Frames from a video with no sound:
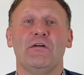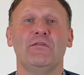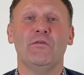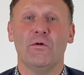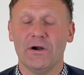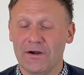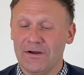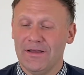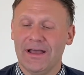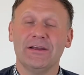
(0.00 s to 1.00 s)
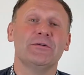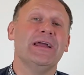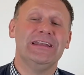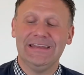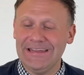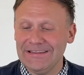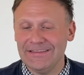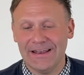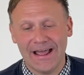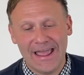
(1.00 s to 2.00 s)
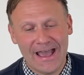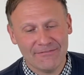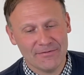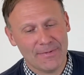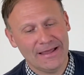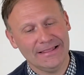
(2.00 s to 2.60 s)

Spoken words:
for a great need that I have in my